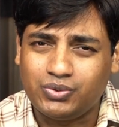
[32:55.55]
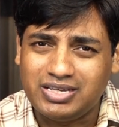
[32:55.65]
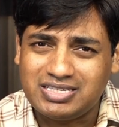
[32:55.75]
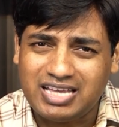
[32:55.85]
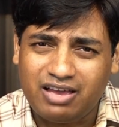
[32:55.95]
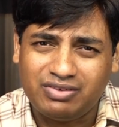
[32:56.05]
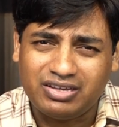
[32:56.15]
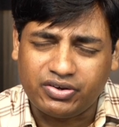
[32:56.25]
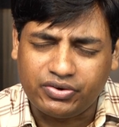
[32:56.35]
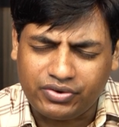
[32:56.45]
He is having
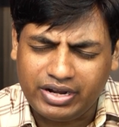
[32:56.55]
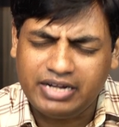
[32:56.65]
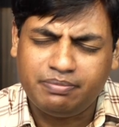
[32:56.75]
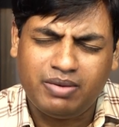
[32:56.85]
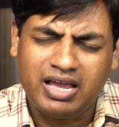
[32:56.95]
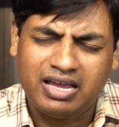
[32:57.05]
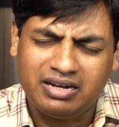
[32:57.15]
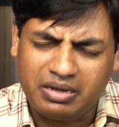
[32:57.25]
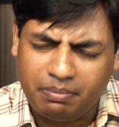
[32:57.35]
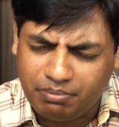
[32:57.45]
a great plan
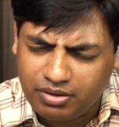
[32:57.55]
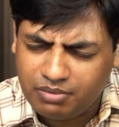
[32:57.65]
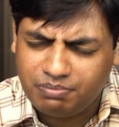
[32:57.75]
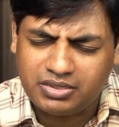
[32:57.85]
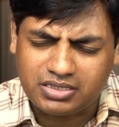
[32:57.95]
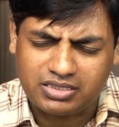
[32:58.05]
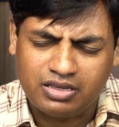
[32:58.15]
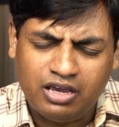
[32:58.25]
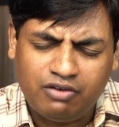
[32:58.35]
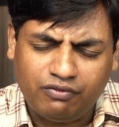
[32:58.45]
and a purpose
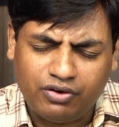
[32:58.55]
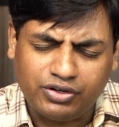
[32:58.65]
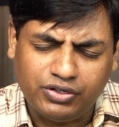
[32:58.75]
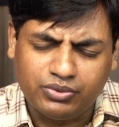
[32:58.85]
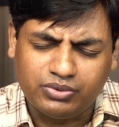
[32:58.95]
for you.